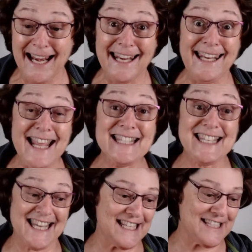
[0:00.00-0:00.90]
let's
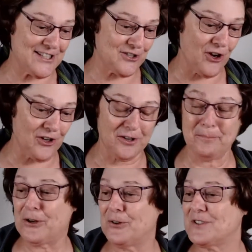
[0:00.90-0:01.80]
get started
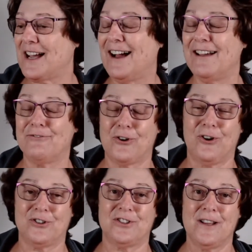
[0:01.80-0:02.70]
because I've
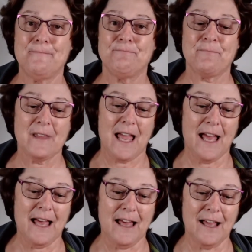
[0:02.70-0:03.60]
got
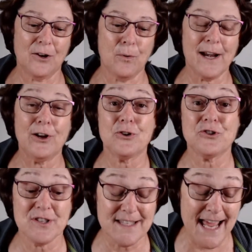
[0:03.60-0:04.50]
quite a lot
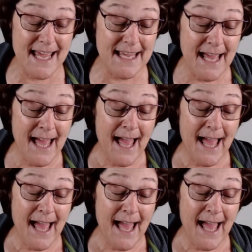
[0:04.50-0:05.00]
to say.